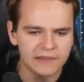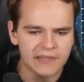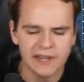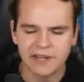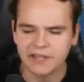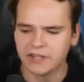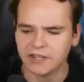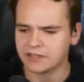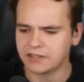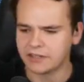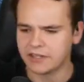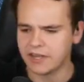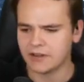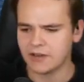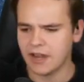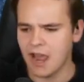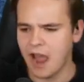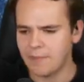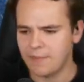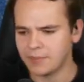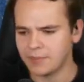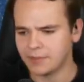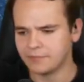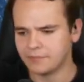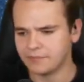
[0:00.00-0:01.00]
Get the landing gear down.
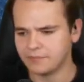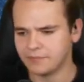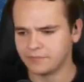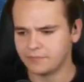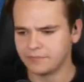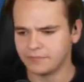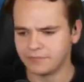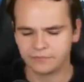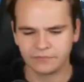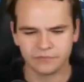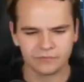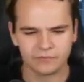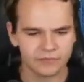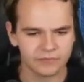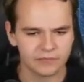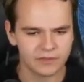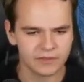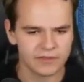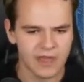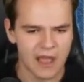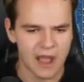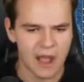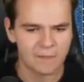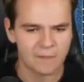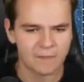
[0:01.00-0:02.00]
Up.
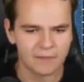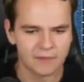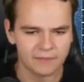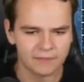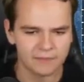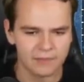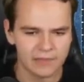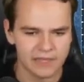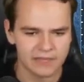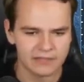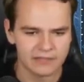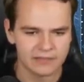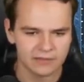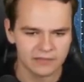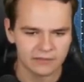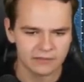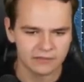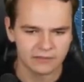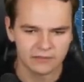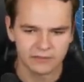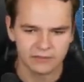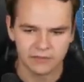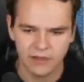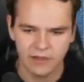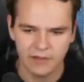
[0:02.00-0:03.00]
Up, please.
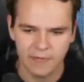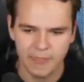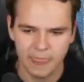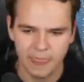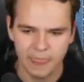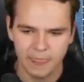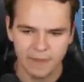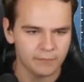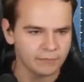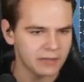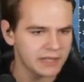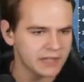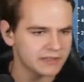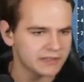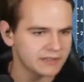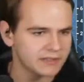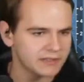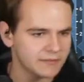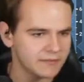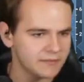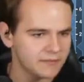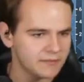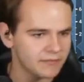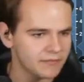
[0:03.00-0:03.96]
Please.